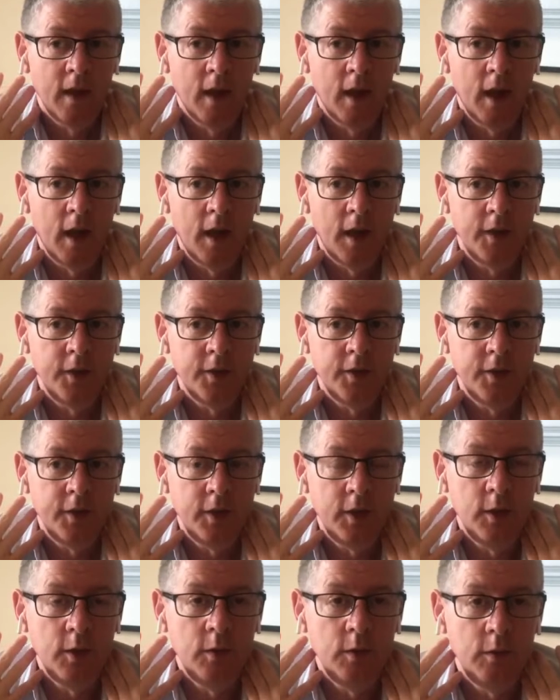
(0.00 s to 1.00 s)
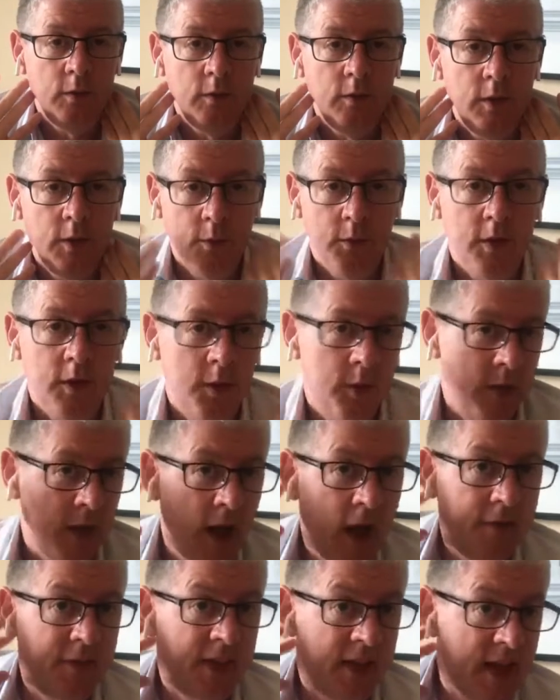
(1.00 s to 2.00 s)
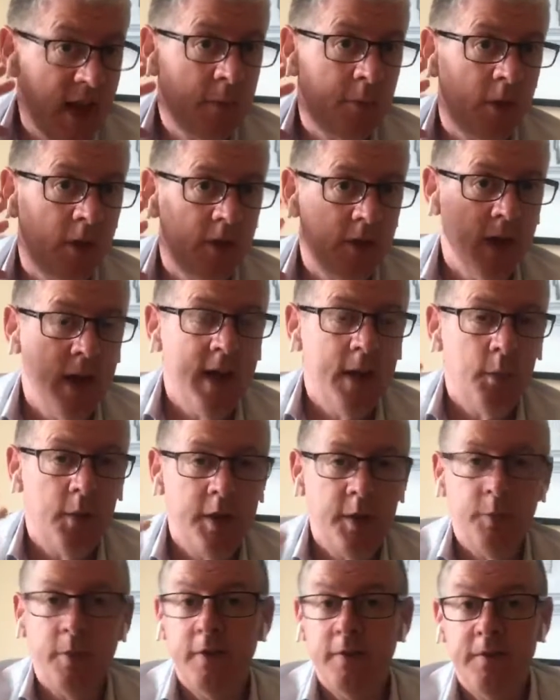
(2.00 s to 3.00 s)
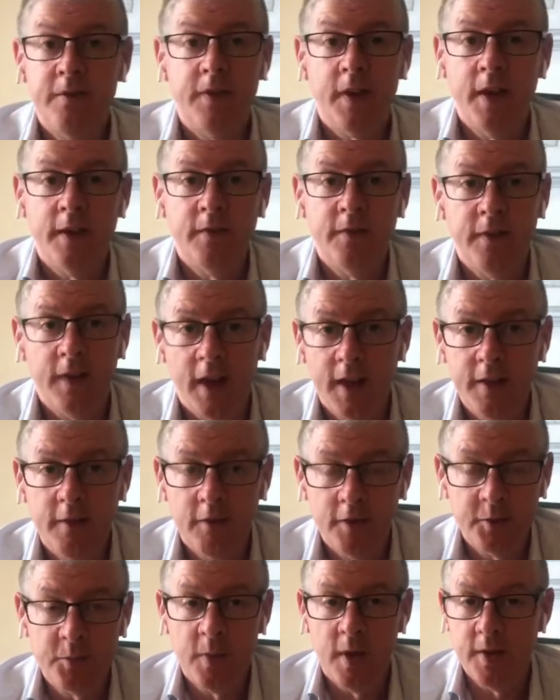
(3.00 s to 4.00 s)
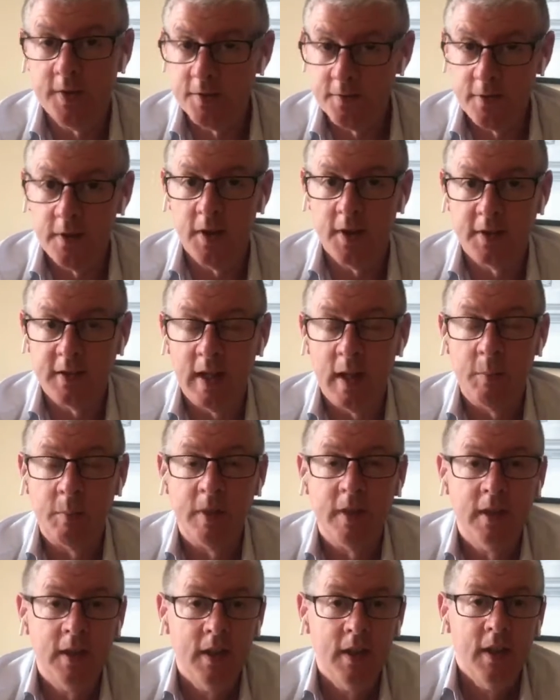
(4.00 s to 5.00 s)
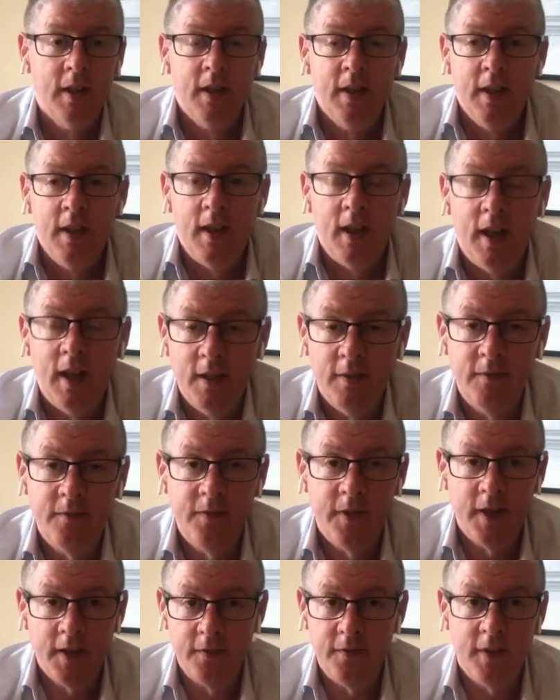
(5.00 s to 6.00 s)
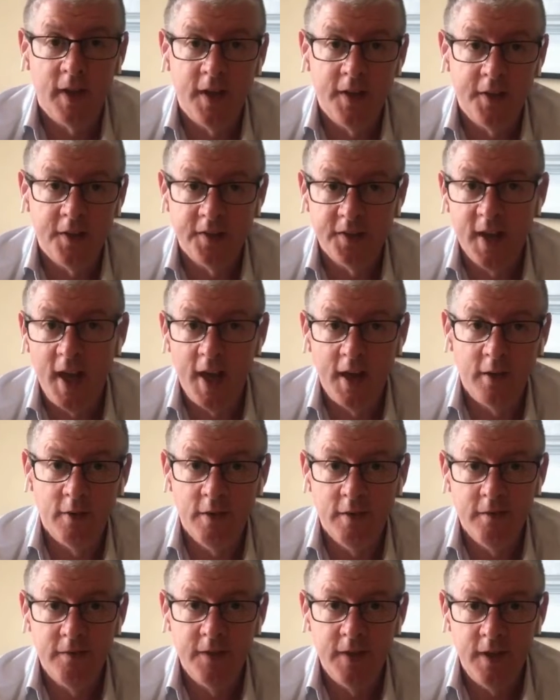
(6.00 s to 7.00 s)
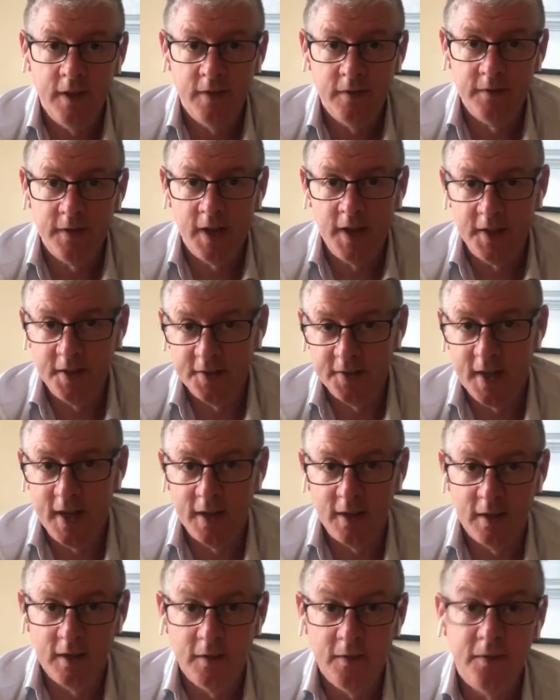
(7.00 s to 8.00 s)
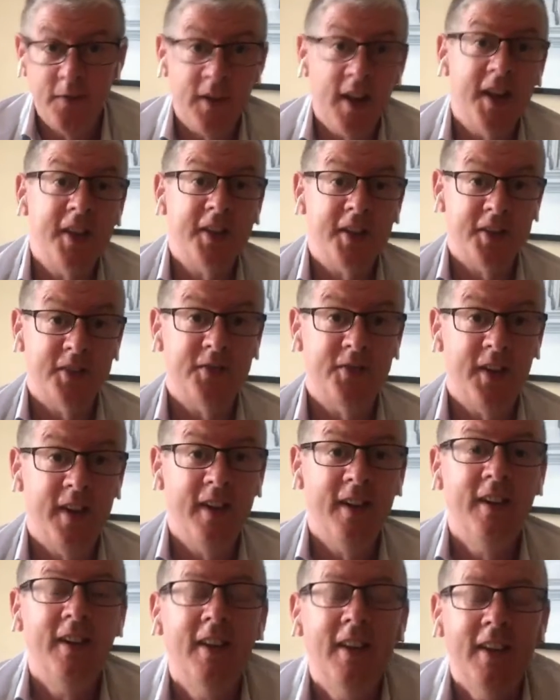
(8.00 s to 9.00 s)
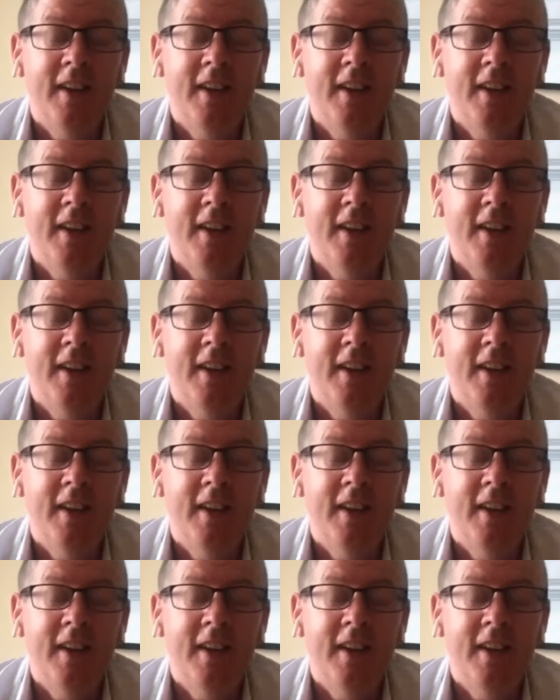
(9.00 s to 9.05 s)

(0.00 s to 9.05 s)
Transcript: and you're having an MRI when you're in fight-flight response, for example, fight-flight is anger and fear, fight is anger, flight is fear.